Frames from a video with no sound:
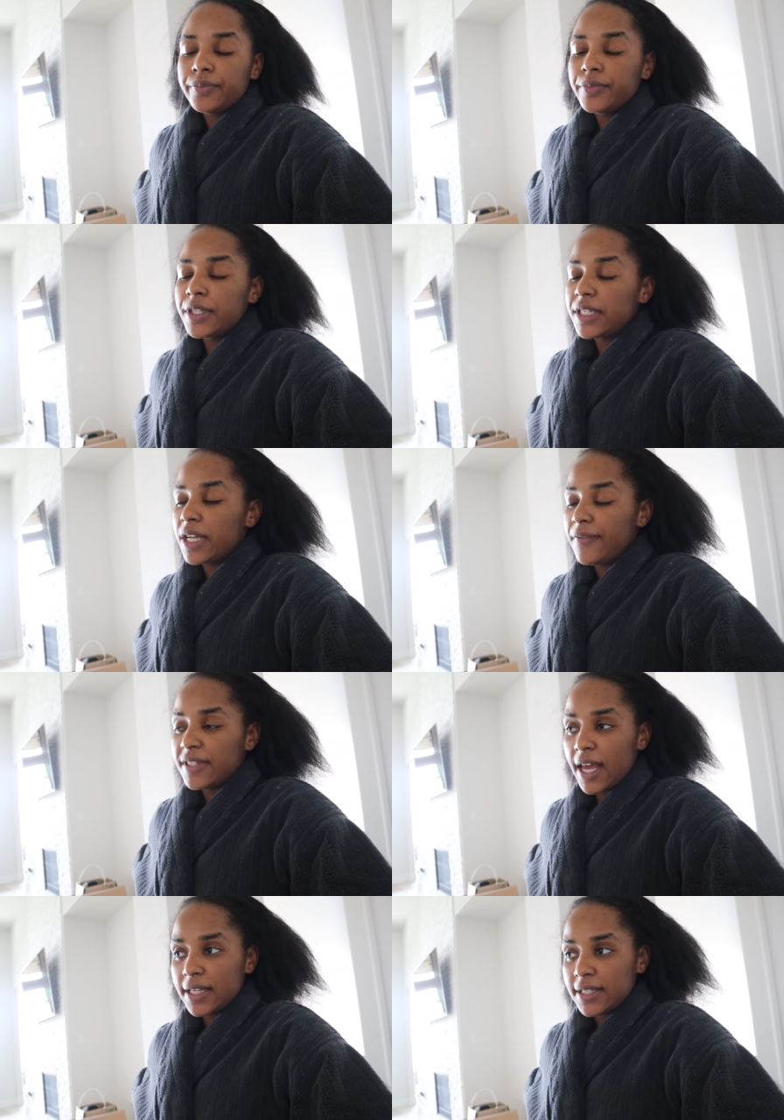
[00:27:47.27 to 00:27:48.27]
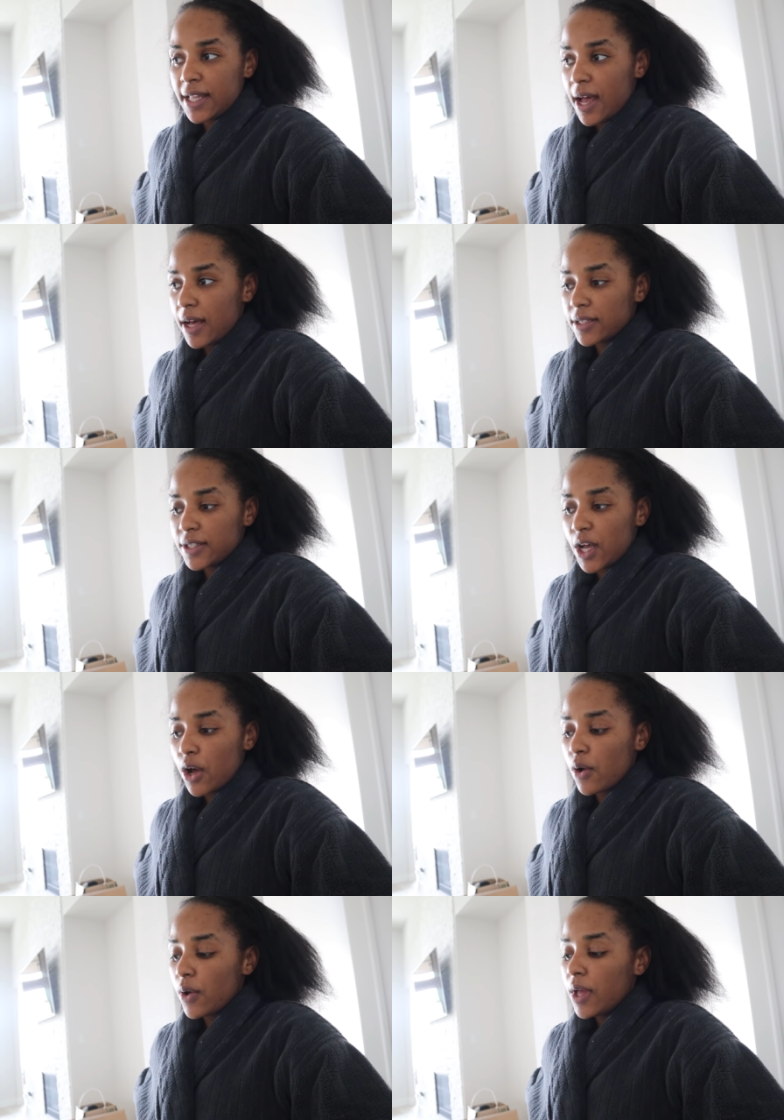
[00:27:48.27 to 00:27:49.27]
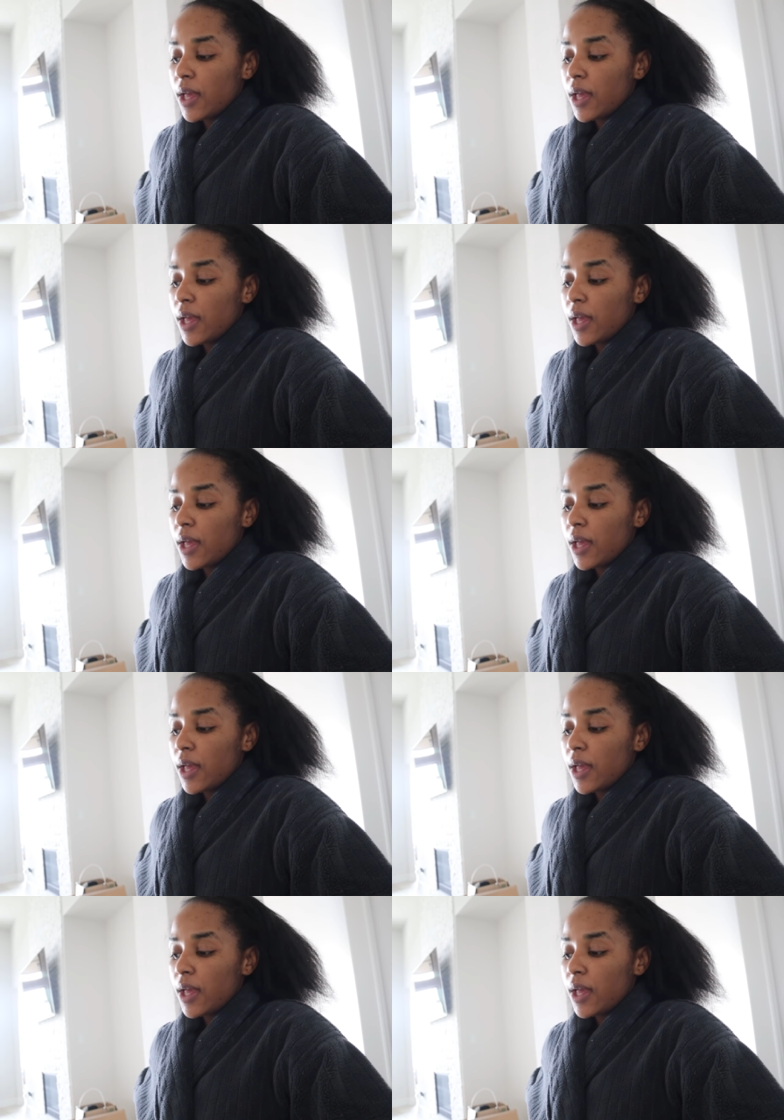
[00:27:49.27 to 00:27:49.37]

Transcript: the stuff is out of stock. So,